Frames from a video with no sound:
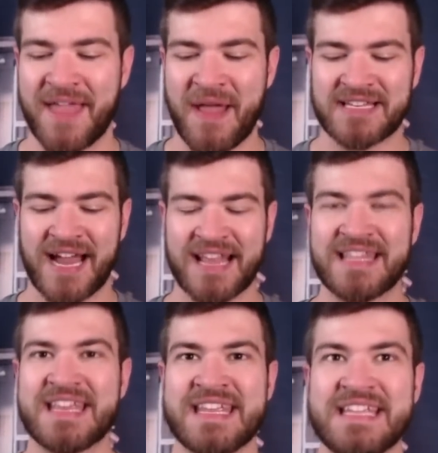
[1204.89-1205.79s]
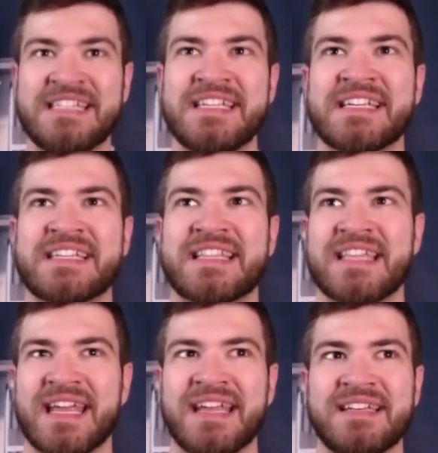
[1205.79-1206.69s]
and that's kind of the easiest
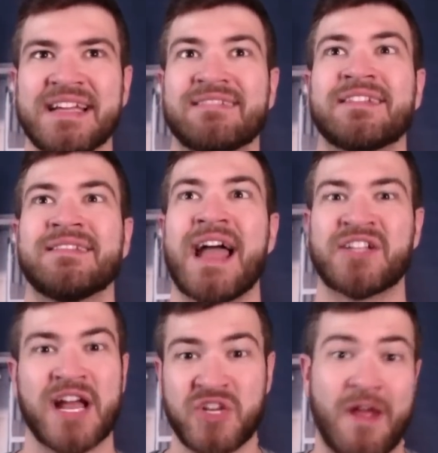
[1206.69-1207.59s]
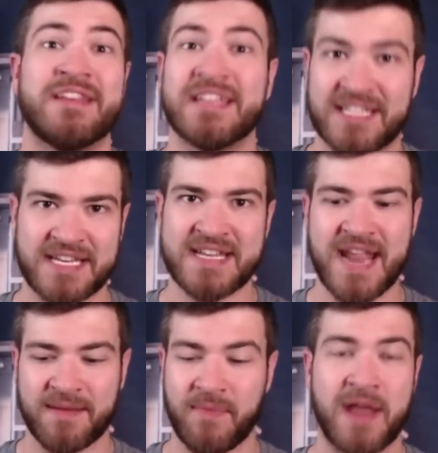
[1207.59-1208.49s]
thing to latch onto and to see
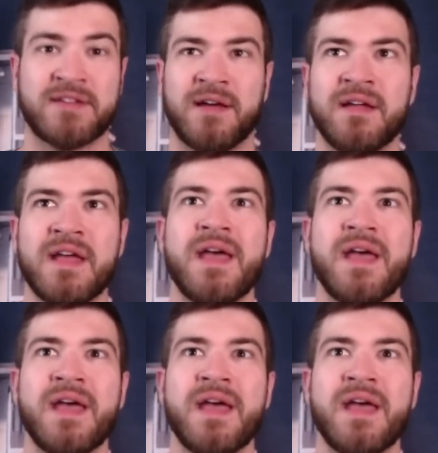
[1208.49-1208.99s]
and to